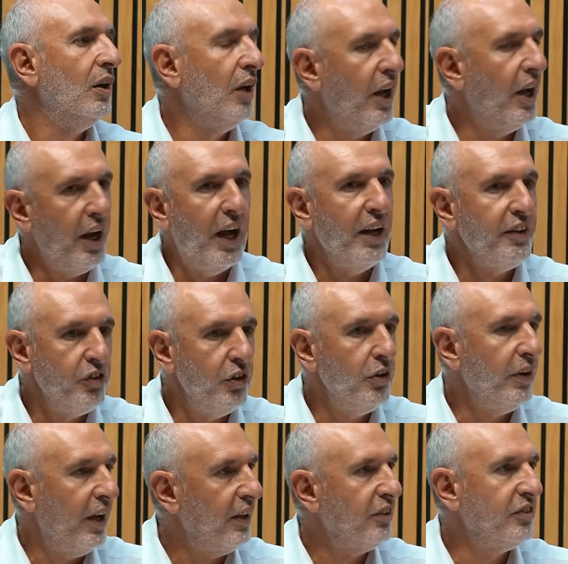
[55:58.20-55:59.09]
I
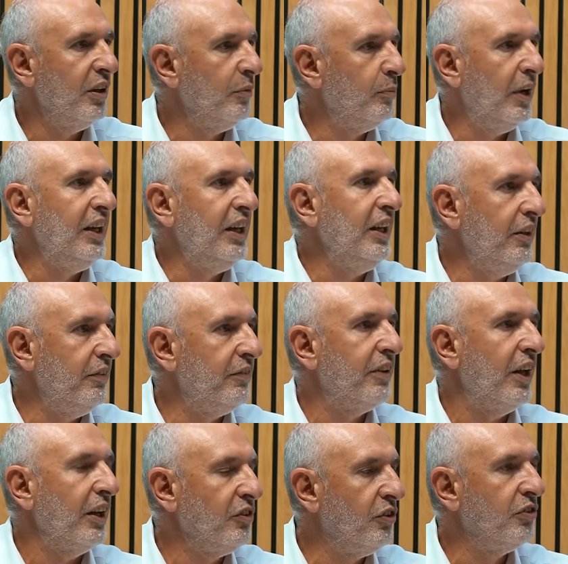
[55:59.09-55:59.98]
do actually believe
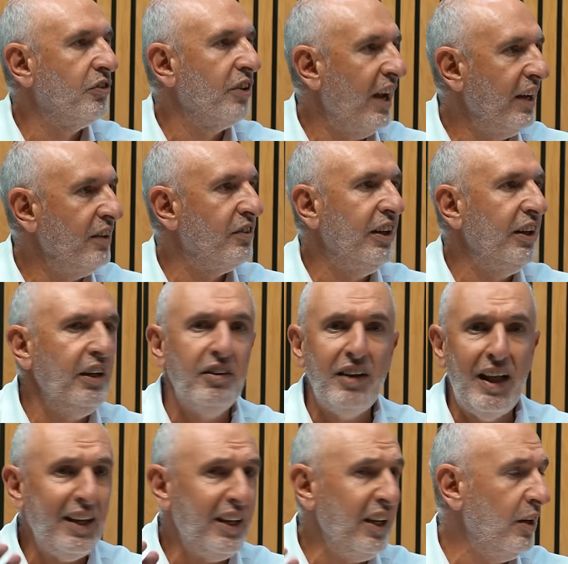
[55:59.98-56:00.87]
that you change leaders,
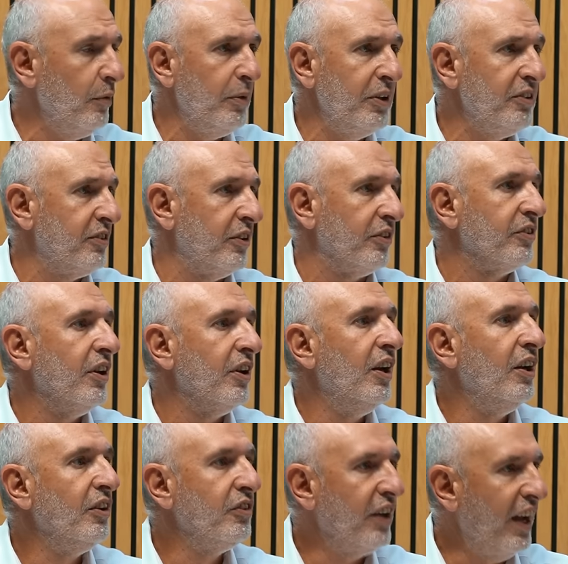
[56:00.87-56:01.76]
like in a business.
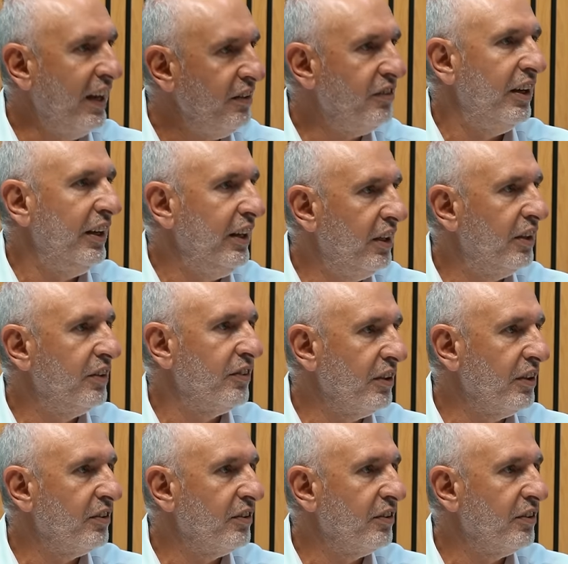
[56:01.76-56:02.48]
Change leaders.